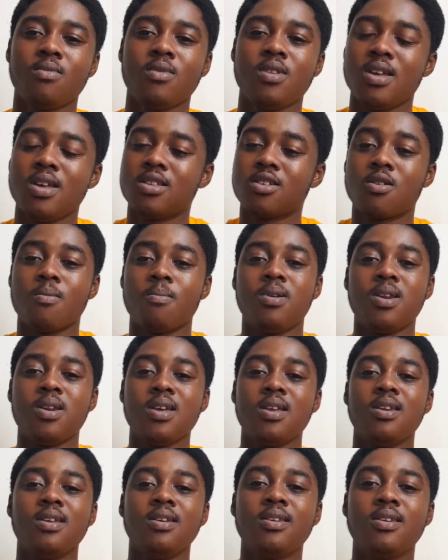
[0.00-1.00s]
it's
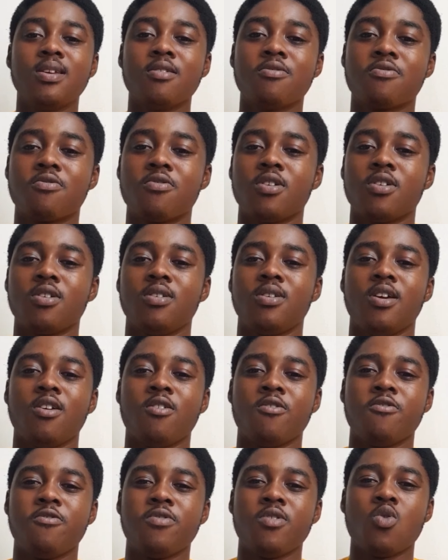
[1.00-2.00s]
completely different. They are
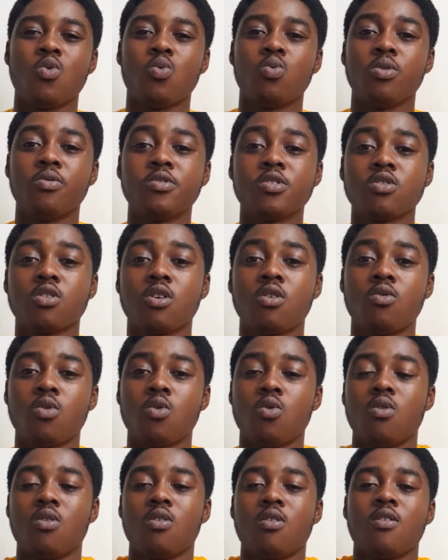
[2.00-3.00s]
filled with
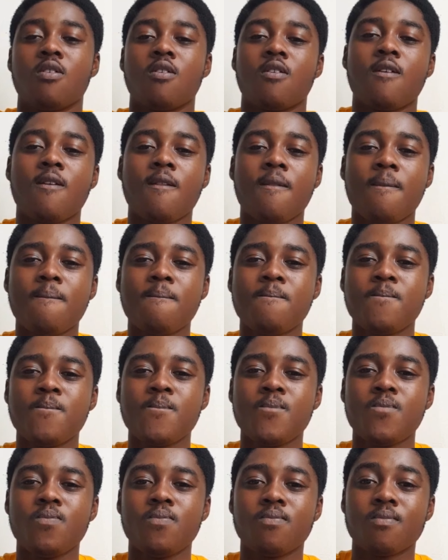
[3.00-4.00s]
sorrow.
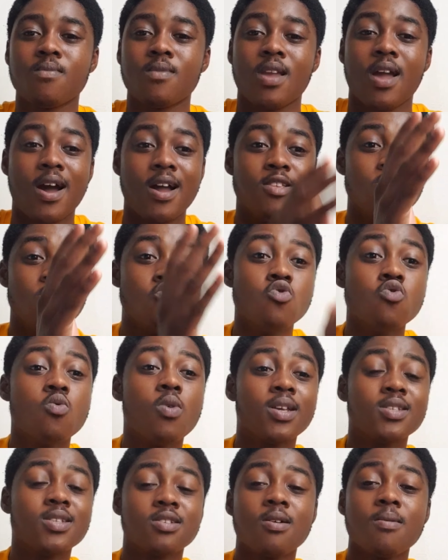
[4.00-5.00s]
And you
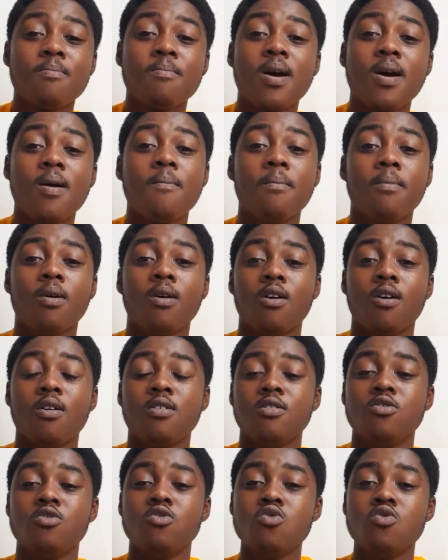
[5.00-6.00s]
as a member,
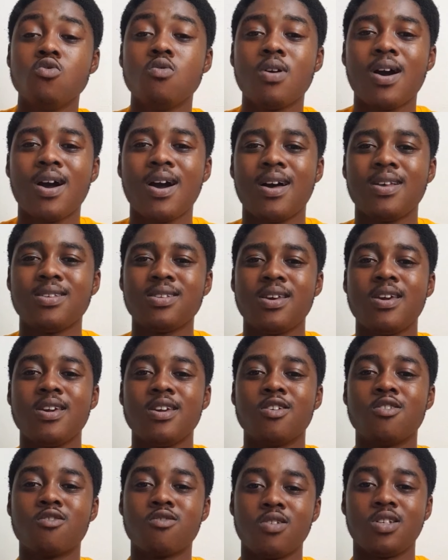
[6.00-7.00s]
you as a
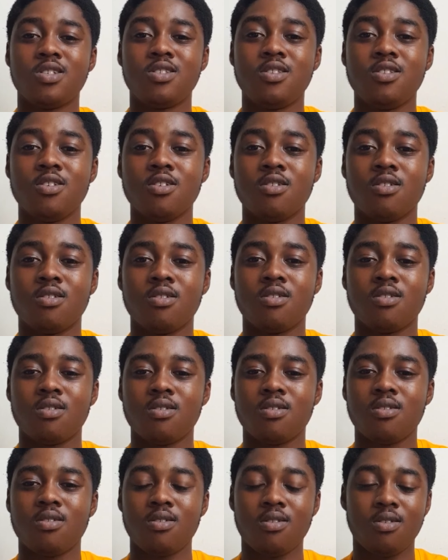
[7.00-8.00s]
Christian,
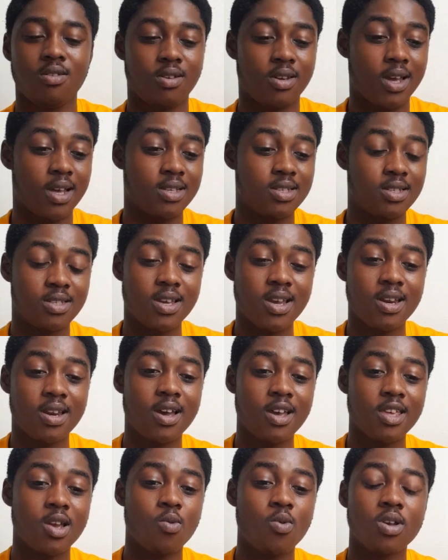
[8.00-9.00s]
that say
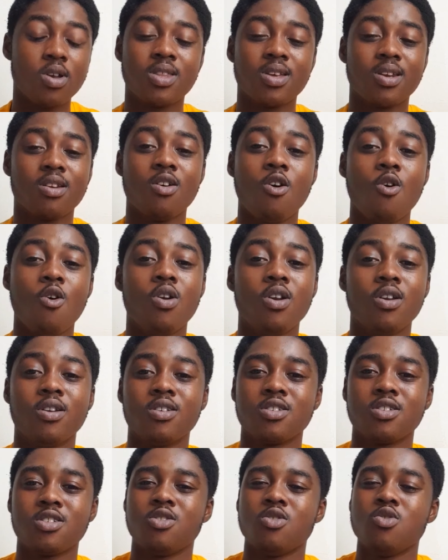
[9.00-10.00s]
that you're within
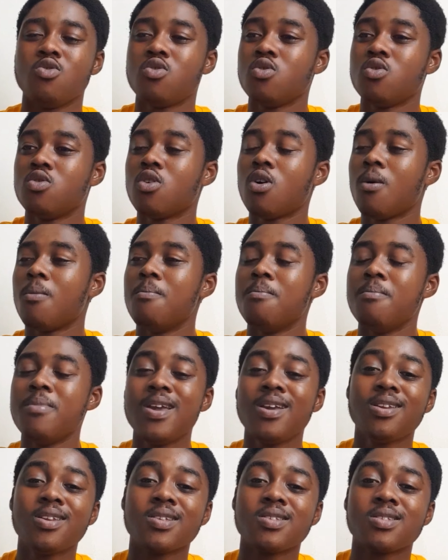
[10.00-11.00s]
holiness, you do not
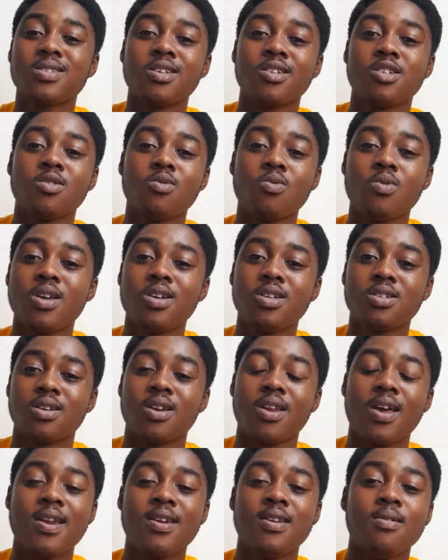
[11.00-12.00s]
make the
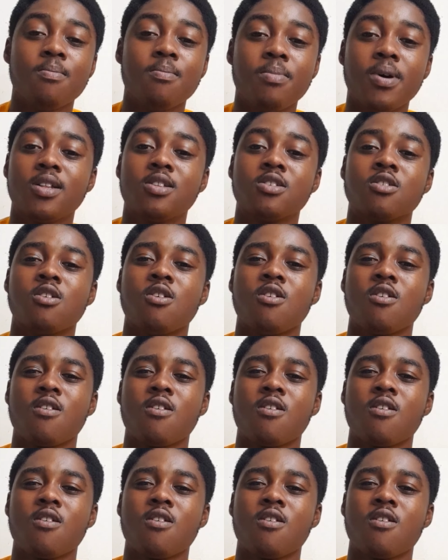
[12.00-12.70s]
situation any better,